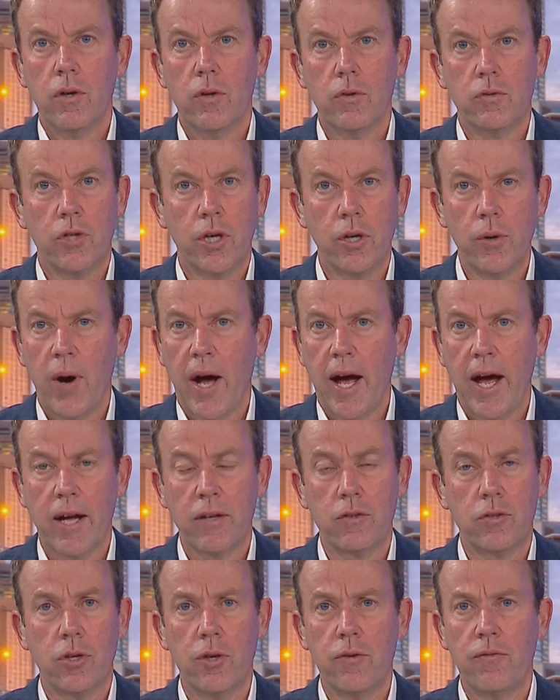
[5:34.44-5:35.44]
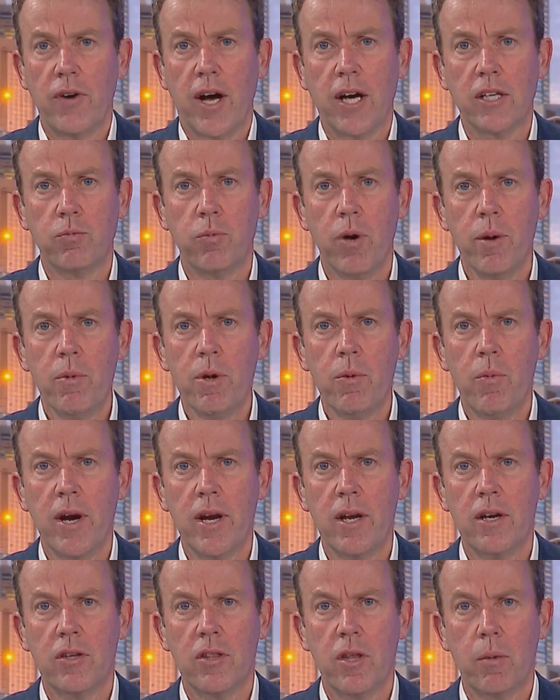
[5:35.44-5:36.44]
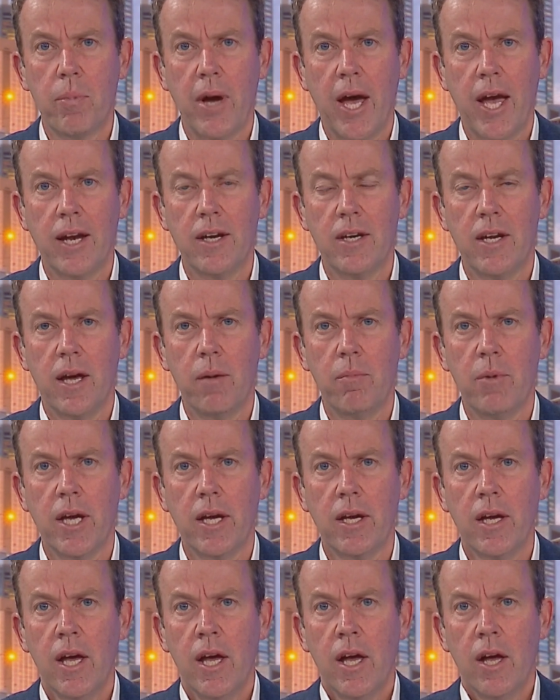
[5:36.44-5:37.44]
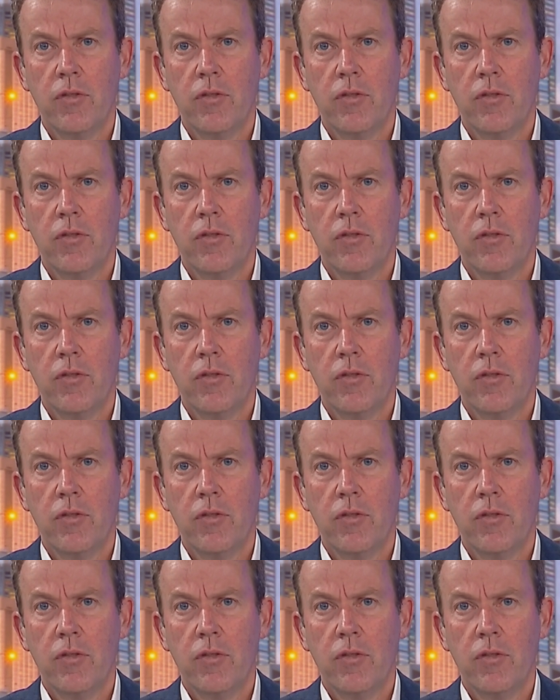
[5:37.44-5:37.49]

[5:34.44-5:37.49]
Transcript: Too hard, too fast. When we went into the pandemic,